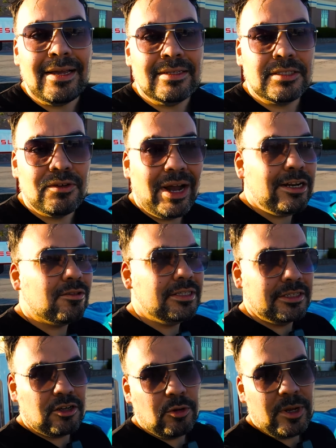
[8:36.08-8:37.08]
So I know this
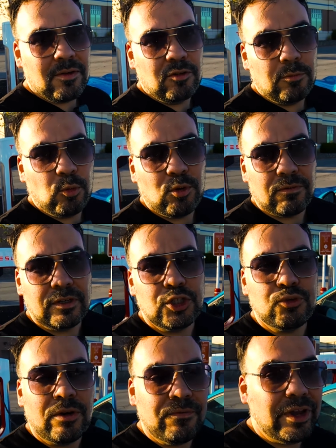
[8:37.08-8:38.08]
is going to be a little bit more of a
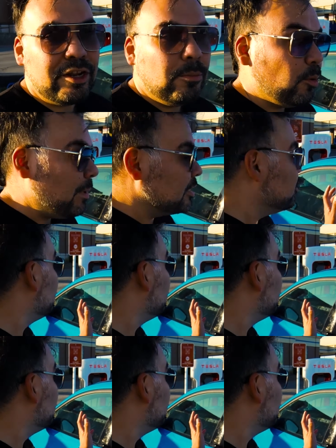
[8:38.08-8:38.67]
short video, but I'm actually